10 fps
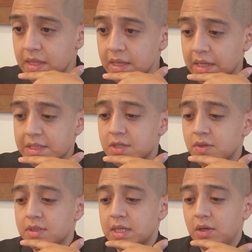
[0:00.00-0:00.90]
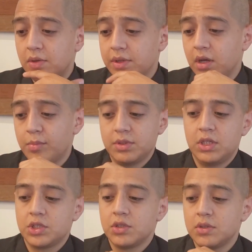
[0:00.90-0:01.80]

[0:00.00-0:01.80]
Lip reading: And as you can tell, the compensation